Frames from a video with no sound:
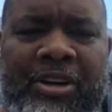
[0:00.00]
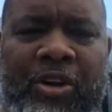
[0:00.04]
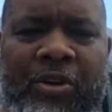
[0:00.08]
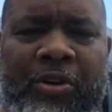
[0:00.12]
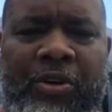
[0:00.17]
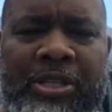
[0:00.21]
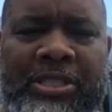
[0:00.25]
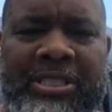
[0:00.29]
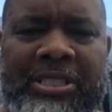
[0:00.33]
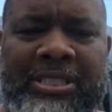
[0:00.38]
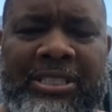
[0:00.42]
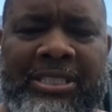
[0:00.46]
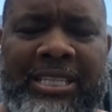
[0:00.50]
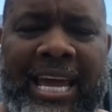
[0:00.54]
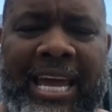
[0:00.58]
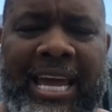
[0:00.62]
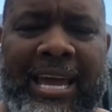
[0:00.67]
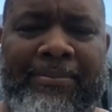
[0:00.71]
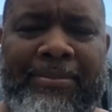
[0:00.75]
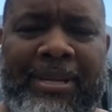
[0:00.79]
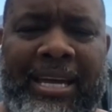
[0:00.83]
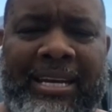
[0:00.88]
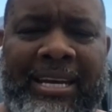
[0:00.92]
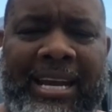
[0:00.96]
know, it's a
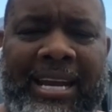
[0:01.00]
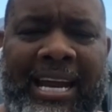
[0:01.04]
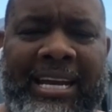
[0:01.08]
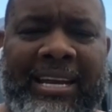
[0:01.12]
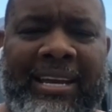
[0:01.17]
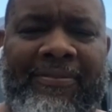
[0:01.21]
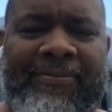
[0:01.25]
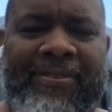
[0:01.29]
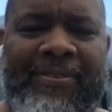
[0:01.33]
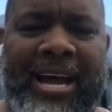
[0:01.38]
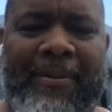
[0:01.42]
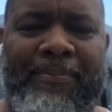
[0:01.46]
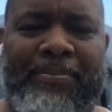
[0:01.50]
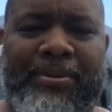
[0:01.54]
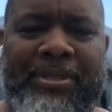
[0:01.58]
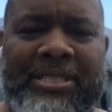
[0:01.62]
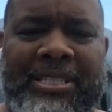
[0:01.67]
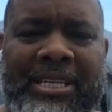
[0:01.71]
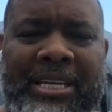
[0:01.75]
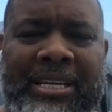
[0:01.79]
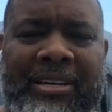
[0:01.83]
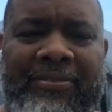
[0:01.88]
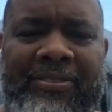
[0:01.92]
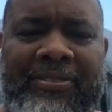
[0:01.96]
shame that
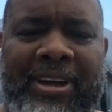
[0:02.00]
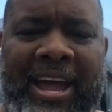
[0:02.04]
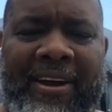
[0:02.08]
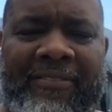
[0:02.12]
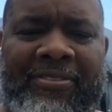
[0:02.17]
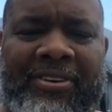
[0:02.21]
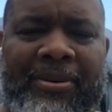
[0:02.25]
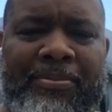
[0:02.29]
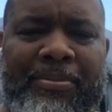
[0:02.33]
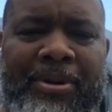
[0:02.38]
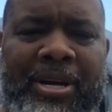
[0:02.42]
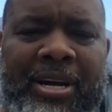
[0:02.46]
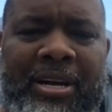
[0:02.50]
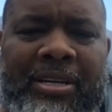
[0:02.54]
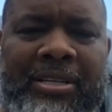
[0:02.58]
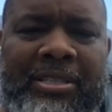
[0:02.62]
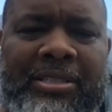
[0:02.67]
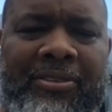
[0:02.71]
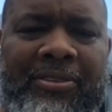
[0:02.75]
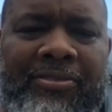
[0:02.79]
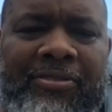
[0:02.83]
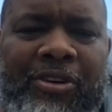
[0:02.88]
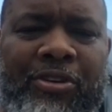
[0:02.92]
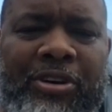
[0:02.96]
95% of
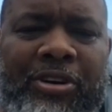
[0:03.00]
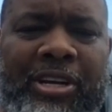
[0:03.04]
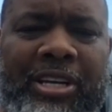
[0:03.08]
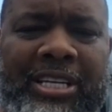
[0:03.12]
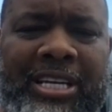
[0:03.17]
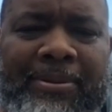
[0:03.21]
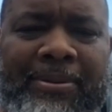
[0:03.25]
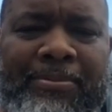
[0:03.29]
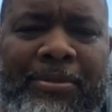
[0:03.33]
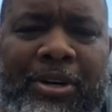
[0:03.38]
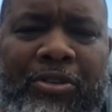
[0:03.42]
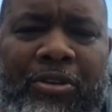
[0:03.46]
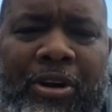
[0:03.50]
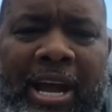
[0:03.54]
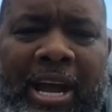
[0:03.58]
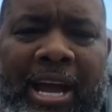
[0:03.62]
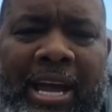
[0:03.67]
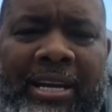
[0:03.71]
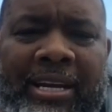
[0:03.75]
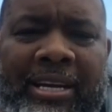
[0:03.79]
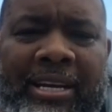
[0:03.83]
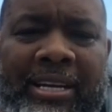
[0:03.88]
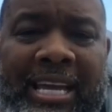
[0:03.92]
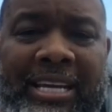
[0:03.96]
African-Americans are voting
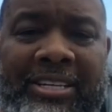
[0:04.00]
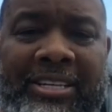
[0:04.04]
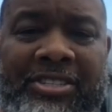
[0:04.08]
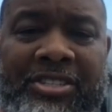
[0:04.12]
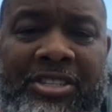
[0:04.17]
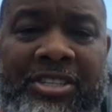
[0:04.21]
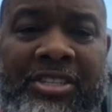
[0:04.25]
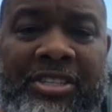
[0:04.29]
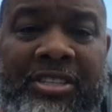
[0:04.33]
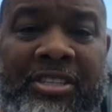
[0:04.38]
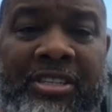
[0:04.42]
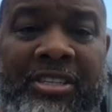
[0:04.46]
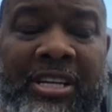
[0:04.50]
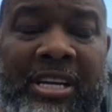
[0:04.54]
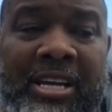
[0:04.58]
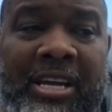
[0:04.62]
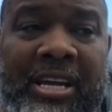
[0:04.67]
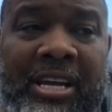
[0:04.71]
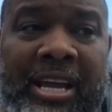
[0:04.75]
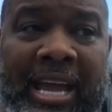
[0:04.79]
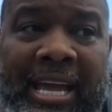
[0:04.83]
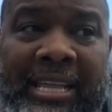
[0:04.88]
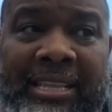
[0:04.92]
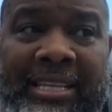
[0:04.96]
Democrat, and they shouldn't.
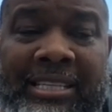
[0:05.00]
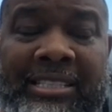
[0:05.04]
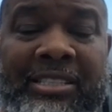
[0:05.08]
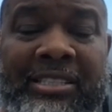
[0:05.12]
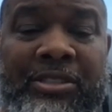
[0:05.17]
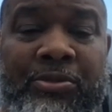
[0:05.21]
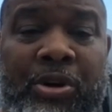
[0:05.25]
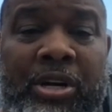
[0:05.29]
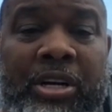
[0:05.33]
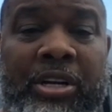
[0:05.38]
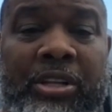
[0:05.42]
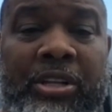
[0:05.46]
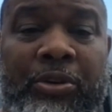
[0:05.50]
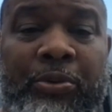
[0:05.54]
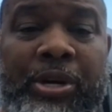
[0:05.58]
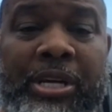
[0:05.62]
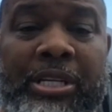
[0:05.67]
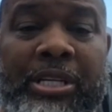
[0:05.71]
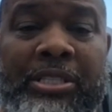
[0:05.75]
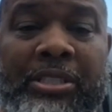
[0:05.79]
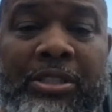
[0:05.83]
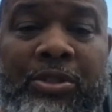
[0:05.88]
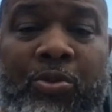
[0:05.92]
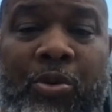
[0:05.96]
And this is one of the
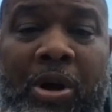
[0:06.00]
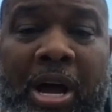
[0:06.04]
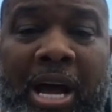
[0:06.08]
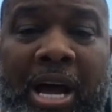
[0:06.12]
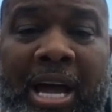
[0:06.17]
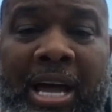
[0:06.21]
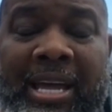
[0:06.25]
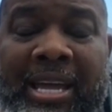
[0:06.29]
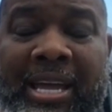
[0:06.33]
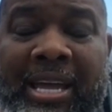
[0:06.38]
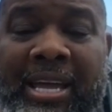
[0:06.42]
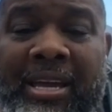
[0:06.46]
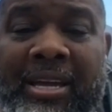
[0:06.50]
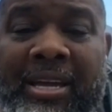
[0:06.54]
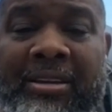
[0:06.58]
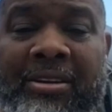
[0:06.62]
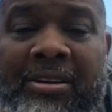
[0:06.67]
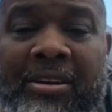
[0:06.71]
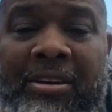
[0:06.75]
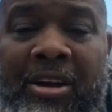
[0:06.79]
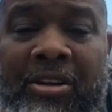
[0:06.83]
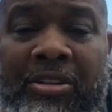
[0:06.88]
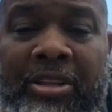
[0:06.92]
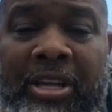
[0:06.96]
reasons why.
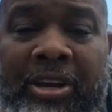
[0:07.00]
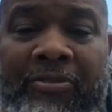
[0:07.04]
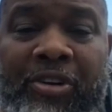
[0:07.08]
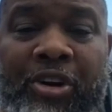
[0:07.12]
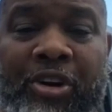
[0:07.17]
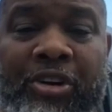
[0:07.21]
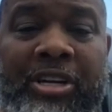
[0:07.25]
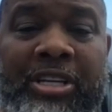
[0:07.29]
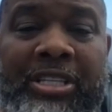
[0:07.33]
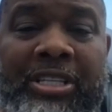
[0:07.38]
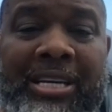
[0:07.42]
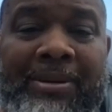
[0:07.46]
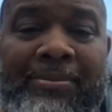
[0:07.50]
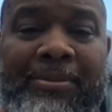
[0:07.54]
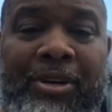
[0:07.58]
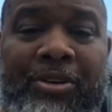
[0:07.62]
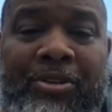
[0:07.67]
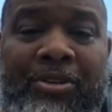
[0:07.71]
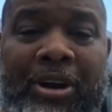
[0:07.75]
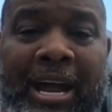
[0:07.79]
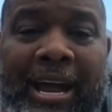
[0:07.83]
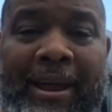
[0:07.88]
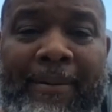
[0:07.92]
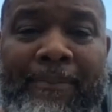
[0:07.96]
You know, they're voting
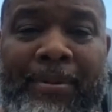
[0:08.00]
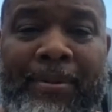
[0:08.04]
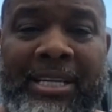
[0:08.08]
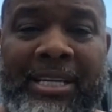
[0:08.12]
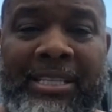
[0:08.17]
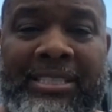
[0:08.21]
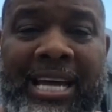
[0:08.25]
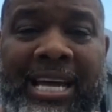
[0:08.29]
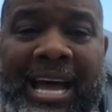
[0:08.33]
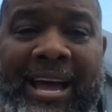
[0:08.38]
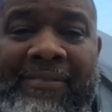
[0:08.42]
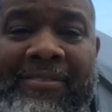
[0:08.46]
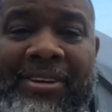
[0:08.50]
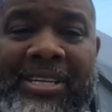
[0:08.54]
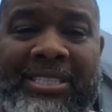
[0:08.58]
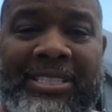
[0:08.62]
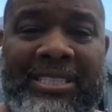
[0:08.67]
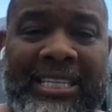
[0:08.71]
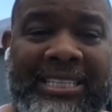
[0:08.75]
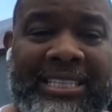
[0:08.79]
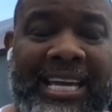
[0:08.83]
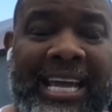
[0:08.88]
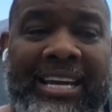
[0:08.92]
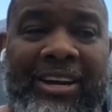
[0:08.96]
Democrat, but it's obvious
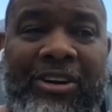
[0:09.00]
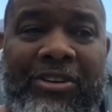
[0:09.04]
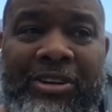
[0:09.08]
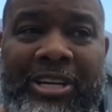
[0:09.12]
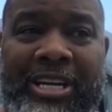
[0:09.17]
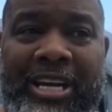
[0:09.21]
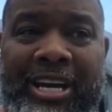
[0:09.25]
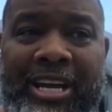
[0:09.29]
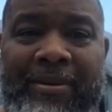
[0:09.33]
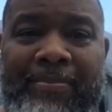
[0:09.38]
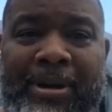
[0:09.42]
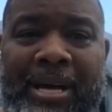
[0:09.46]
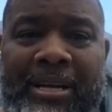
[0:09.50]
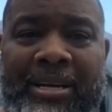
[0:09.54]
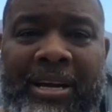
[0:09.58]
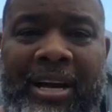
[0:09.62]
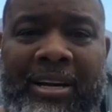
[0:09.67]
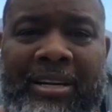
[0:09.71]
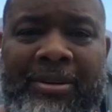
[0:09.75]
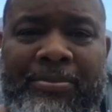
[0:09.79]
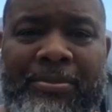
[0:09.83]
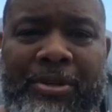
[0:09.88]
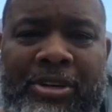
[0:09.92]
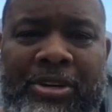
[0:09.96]
that they don't care about
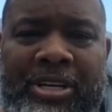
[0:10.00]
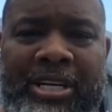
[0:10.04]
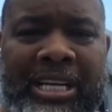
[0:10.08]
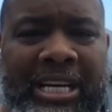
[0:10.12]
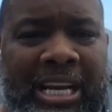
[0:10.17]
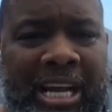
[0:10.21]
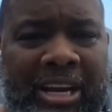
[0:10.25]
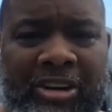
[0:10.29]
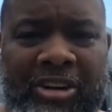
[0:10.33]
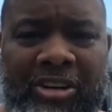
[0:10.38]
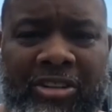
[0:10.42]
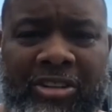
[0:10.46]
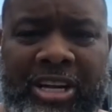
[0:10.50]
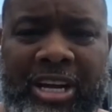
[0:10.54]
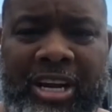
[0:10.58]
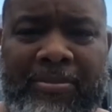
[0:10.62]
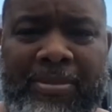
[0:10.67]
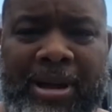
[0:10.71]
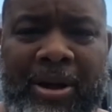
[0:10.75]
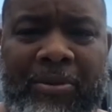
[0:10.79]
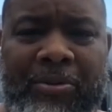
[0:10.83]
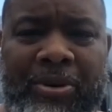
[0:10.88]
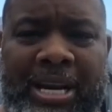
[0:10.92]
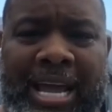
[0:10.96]
our community. They don't care
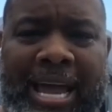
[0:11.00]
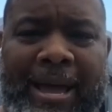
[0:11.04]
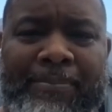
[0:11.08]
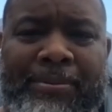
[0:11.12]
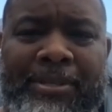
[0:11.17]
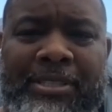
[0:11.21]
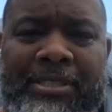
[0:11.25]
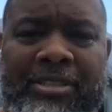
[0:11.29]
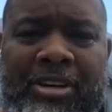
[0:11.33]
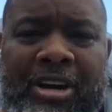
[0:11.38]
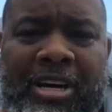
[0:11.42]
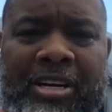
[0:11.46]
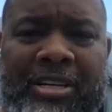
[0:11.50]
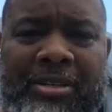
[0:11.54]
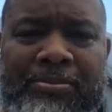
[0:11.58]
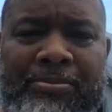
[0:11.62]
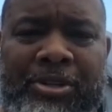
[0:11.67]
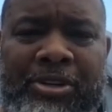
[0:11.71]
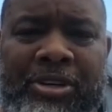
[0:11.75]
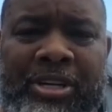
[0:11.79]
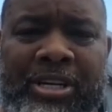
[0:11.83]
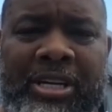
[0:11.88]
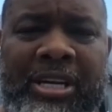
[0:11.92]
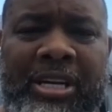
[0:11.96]
about what happens to our
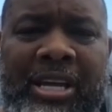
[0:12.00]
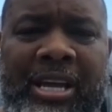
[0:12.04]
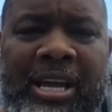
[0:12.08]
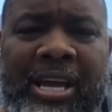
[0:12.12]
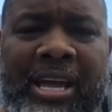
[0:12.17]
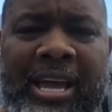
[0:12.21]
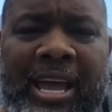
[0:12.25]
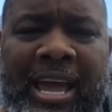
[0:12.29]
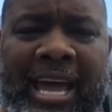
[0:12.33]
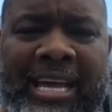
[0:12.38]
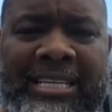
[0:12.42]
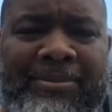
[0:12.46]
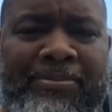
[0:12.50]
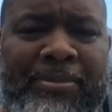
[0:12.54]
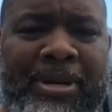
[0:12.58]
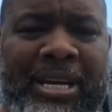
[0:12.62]
community. As